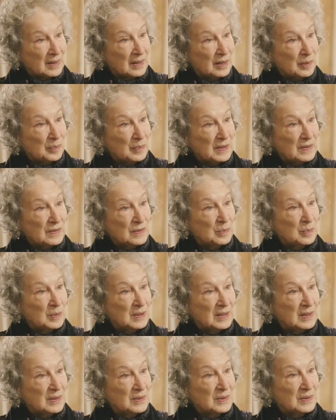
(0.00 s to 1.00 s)
I must have
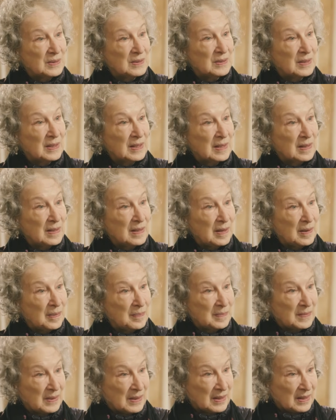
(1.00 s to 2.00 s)
been interested in
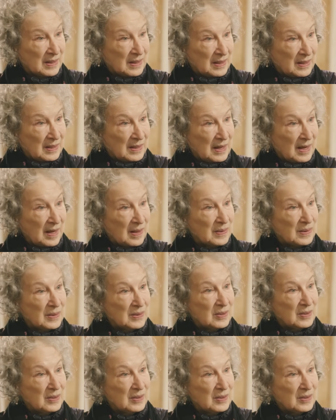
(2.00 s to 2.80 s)
them at the